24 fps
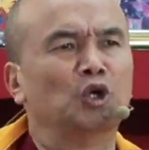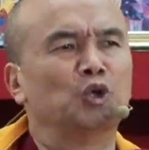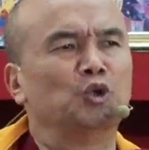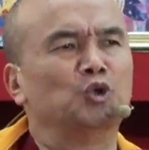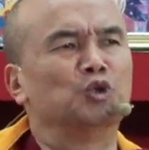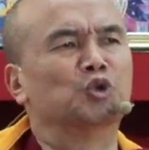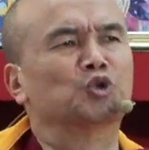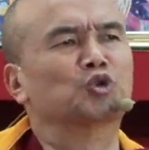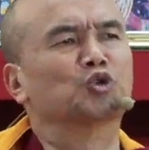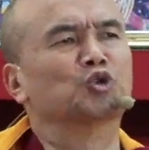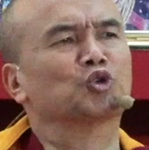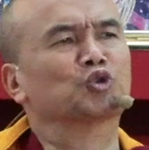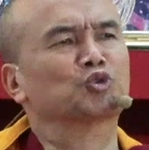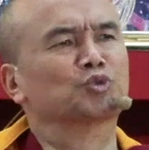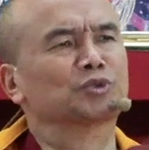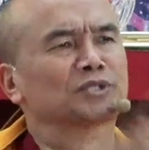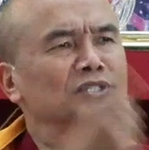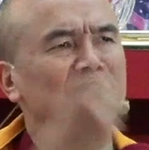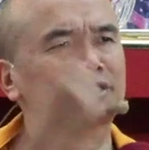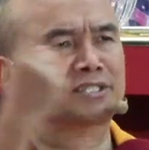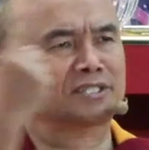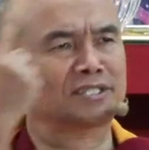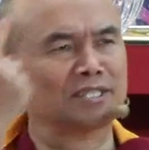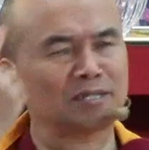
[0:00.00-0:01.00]
You go to
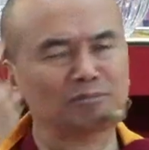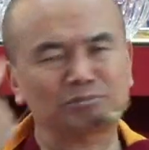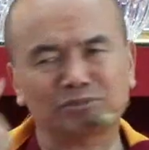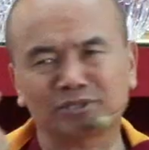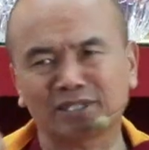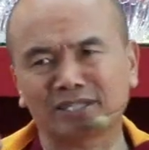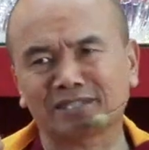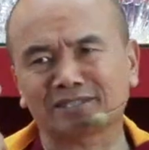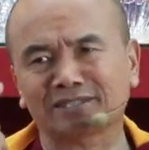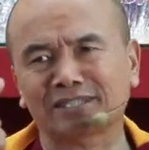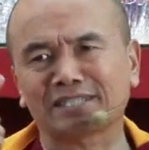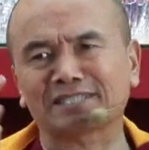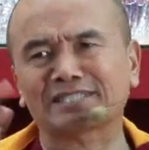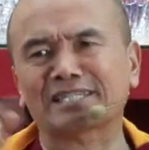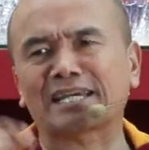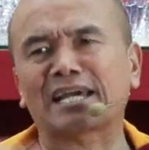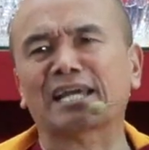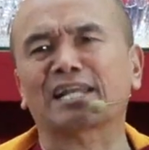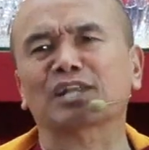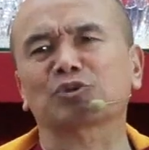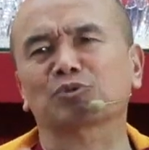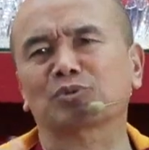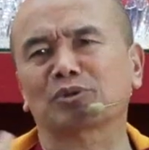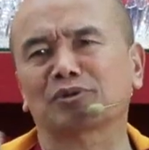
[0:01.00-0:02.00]
the subject, there's
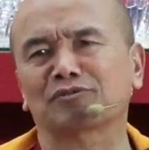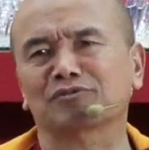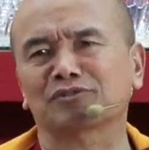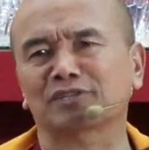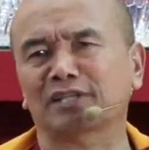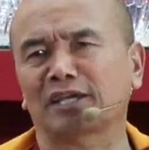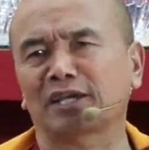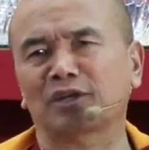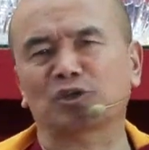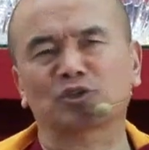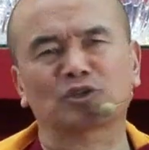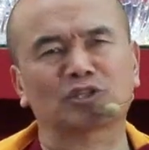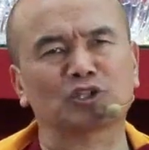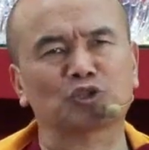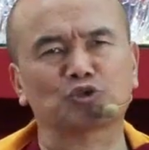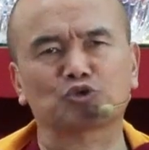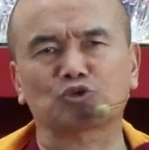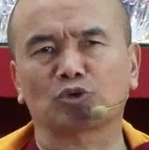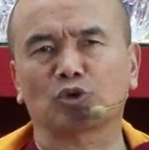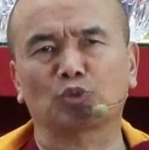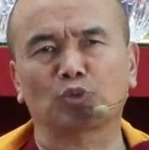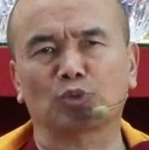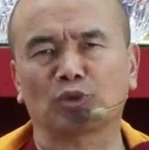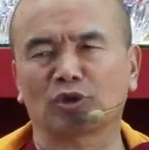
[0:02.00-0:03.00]
another way of saying these two
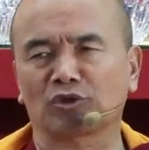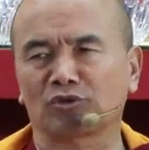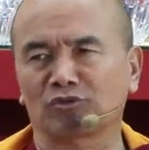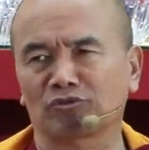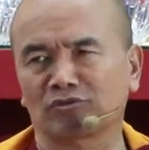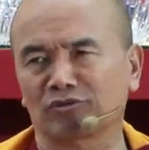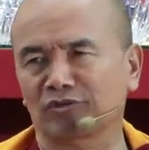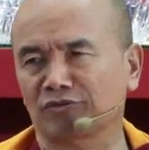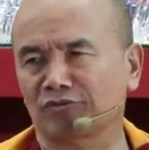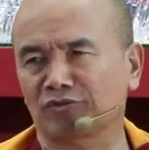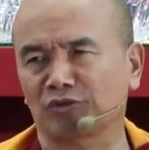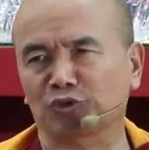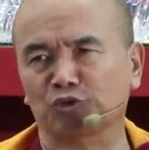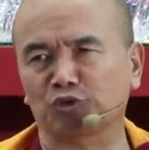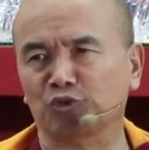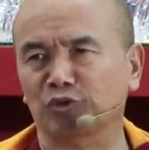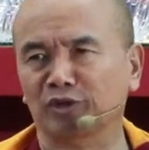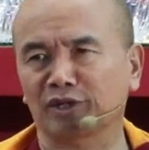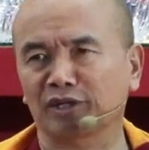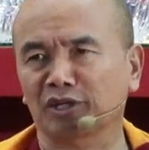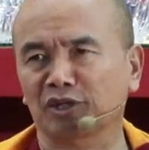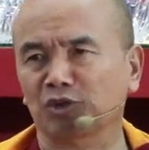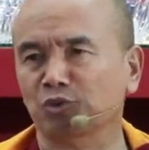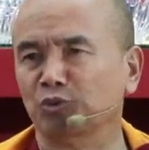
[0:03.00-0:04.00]
are one or different. You're
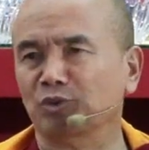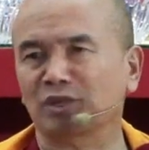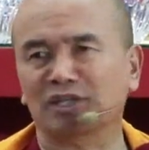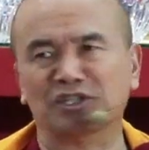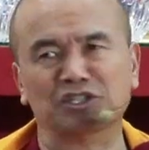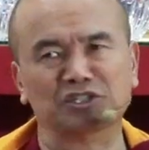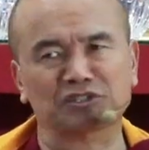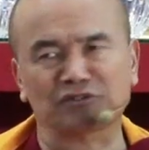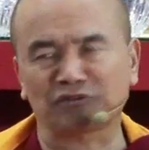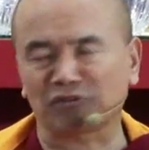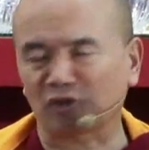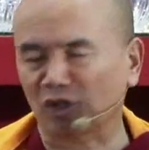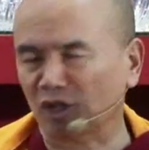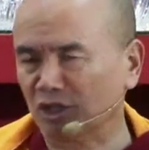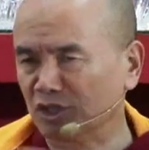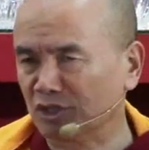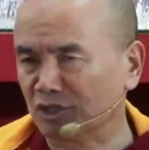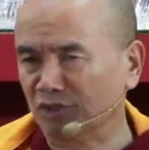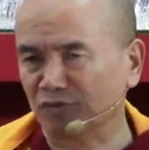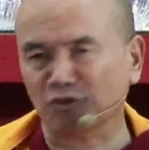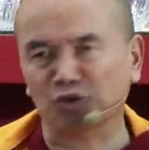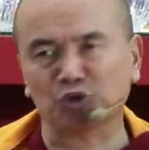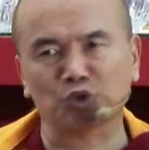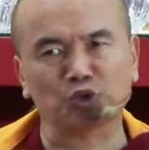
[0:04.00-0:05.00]
getting whether it's a
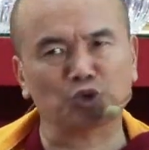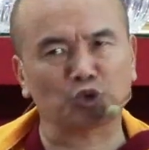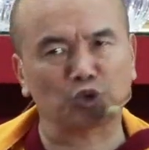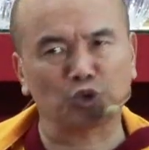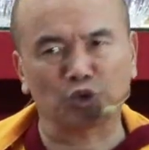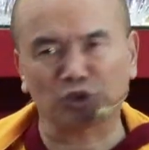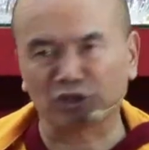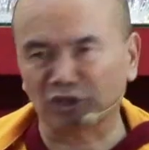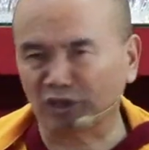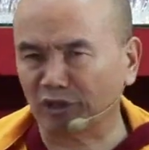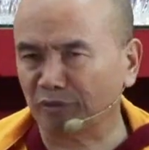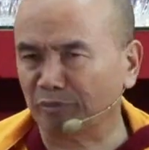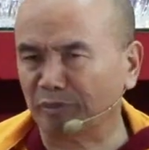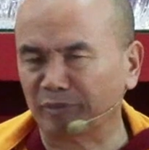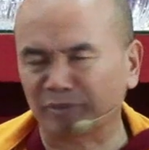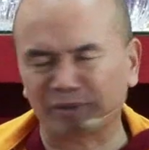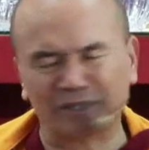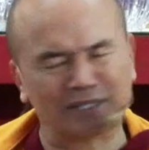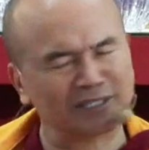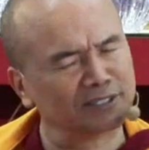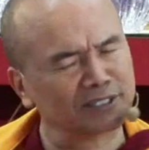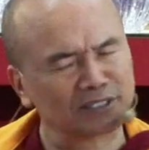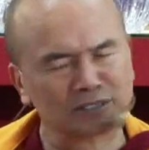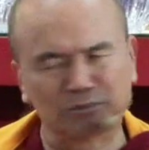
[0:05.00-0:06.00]
philosopher or ordinary people,
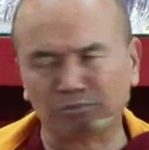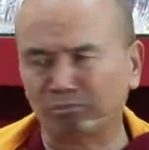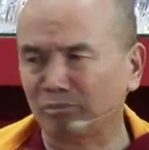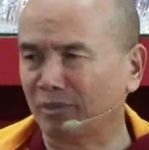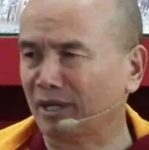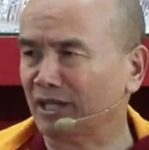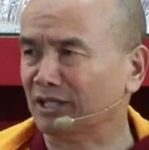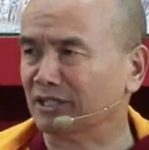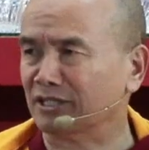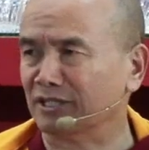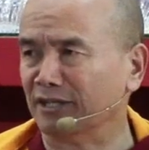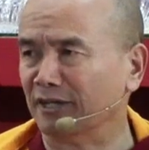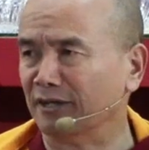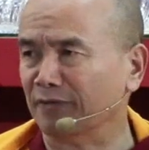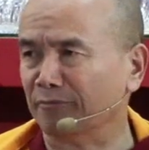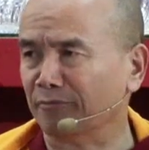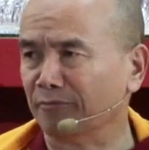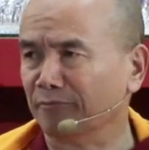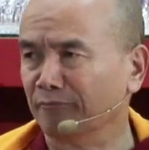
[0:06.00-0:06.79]
it doesn't matter.